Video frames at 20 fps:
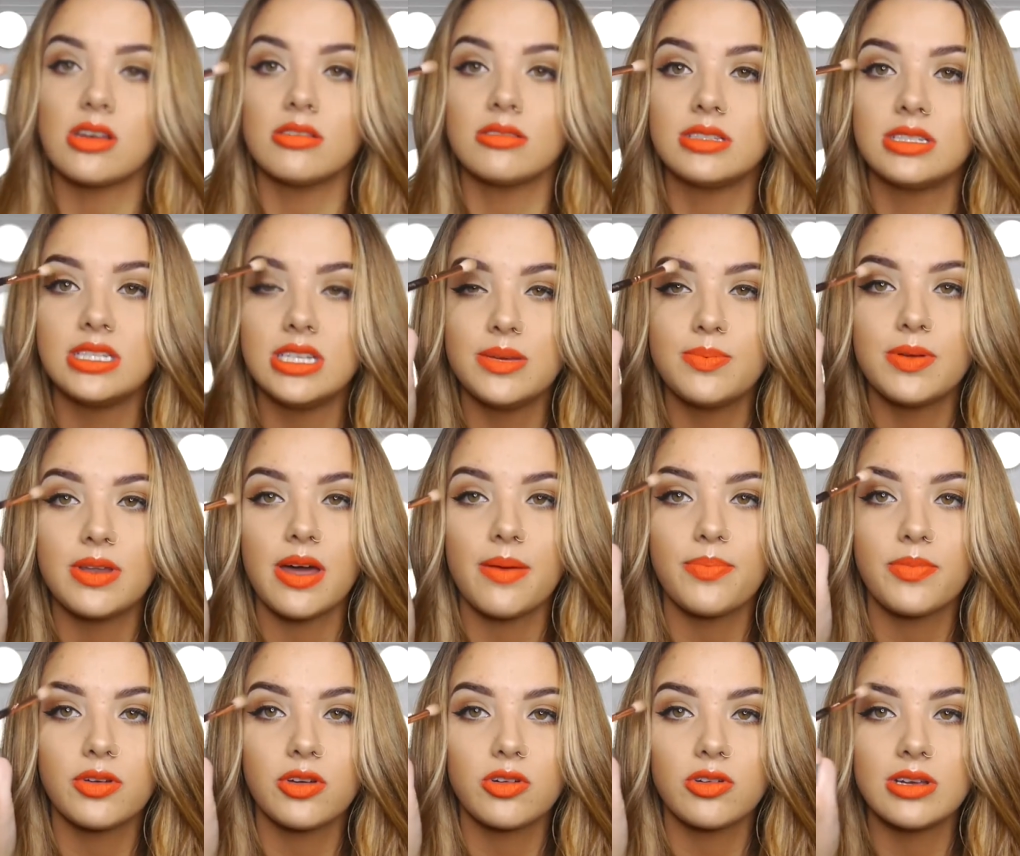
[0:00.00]
I'll deepen
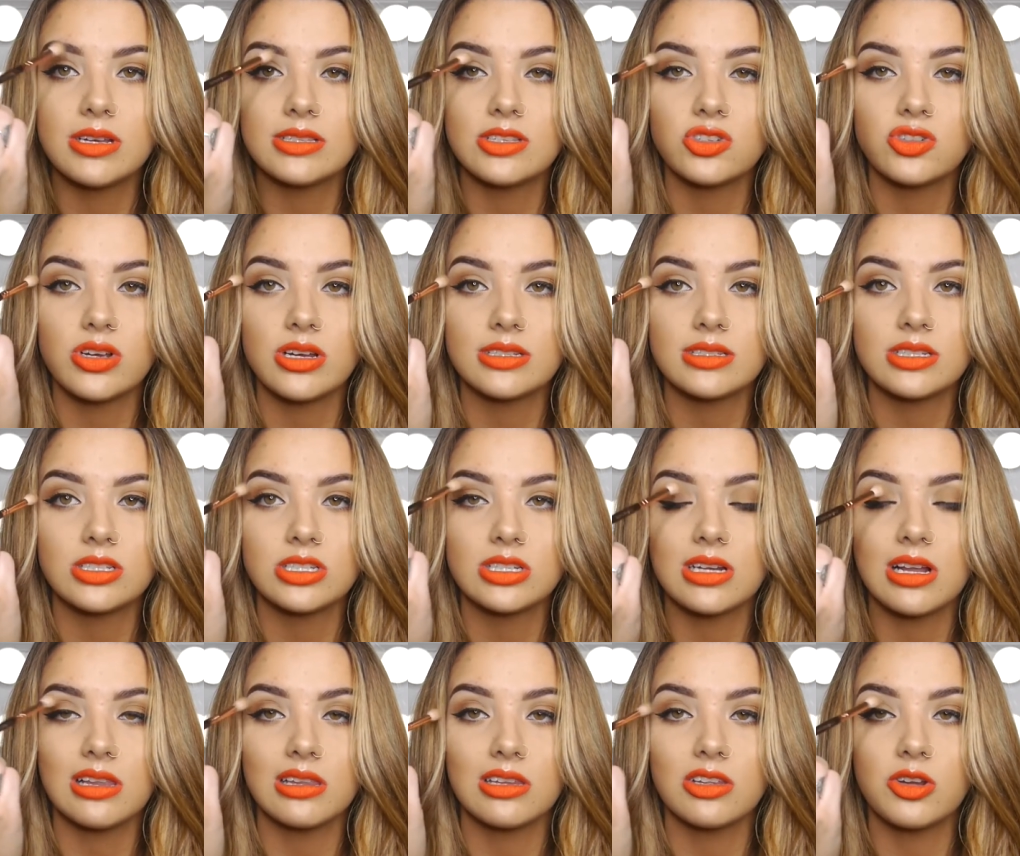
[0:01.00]
up the crease and
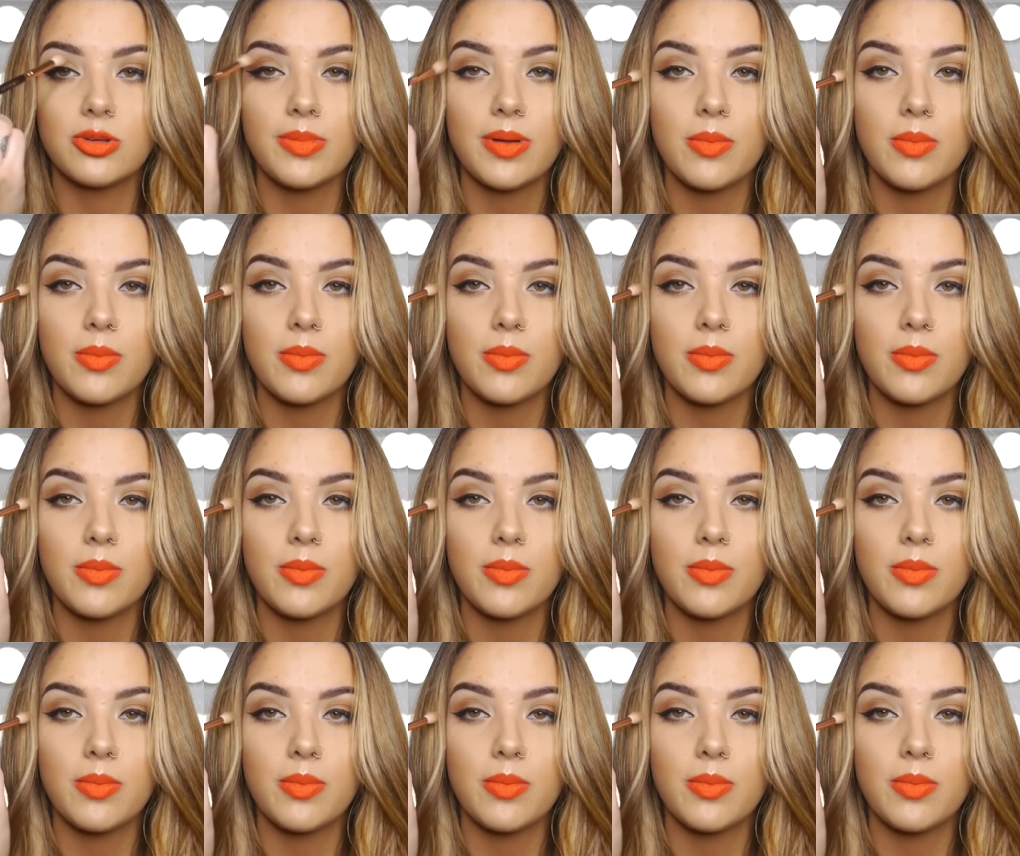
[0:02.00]
transition a little